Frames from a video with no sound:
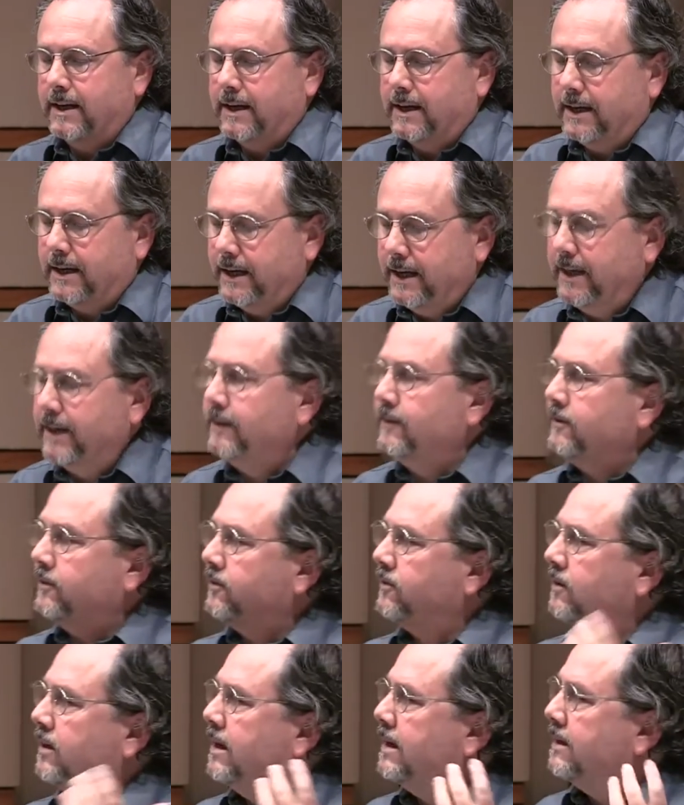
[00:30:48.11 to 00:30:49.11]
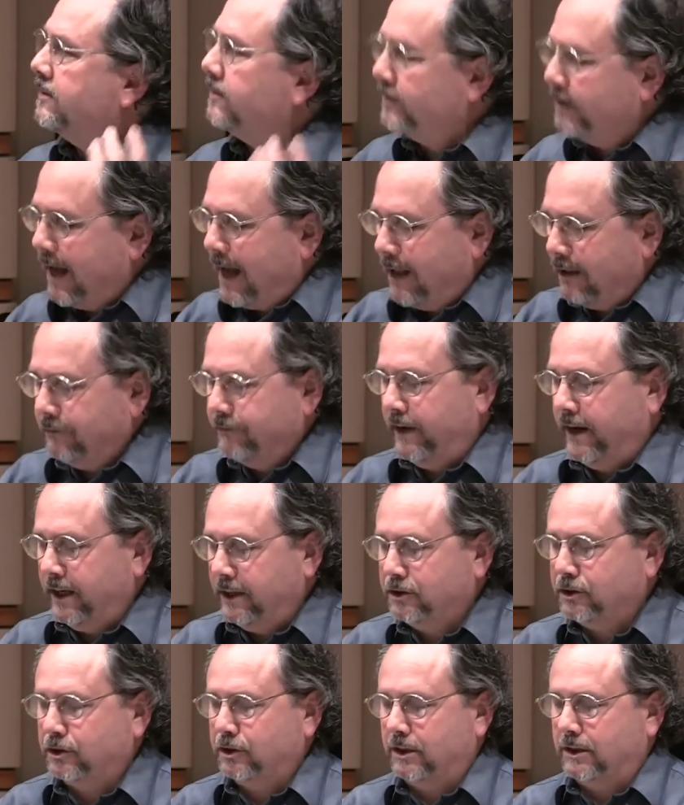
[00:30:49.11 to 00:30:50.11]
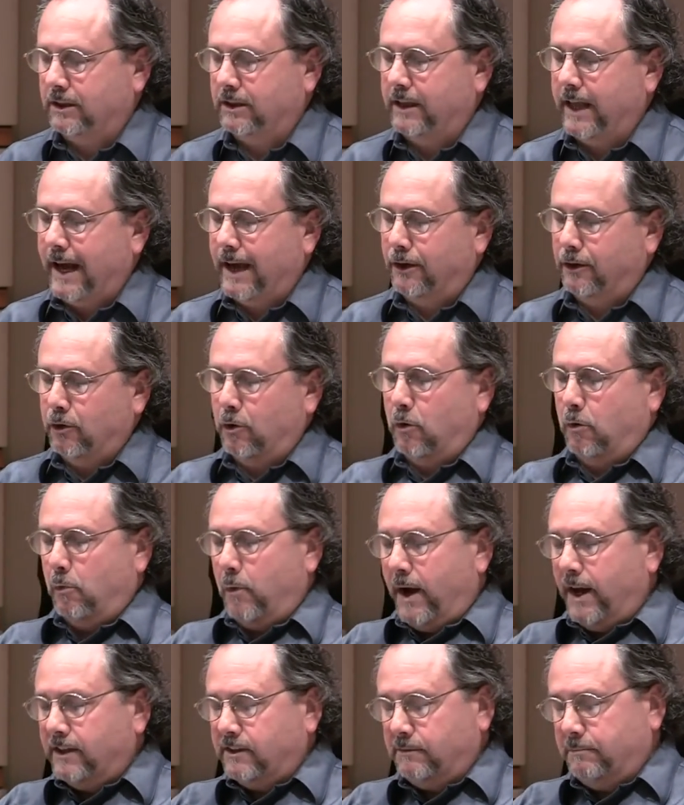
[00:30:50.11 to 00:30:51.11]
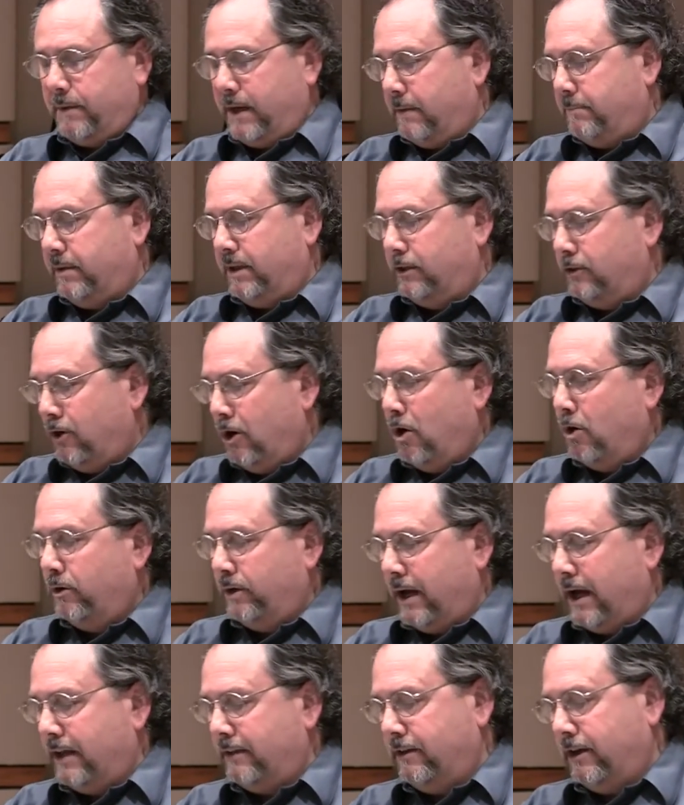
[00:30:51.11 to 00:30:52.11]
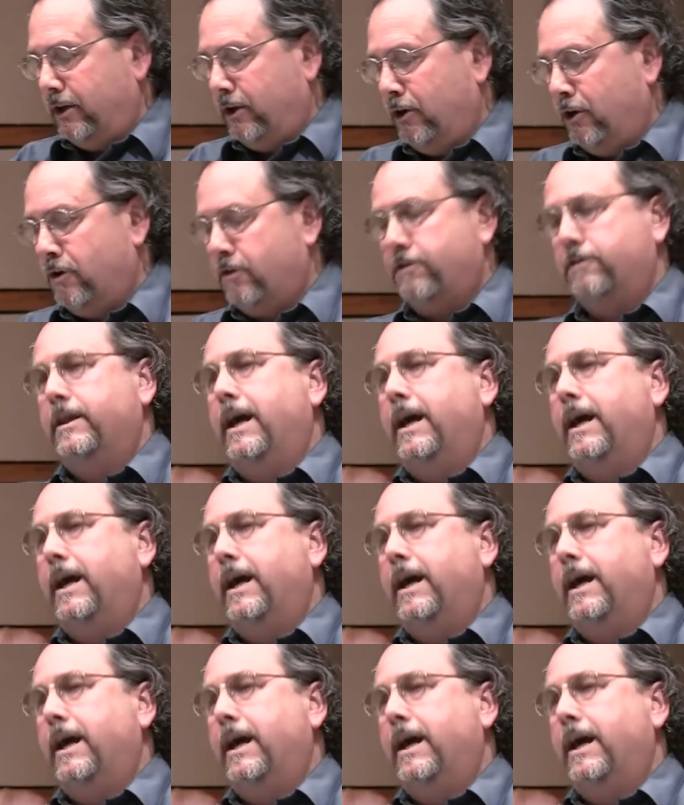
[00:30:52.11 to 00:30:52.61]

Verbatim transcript: is salvation, that your ways may be known on the earth.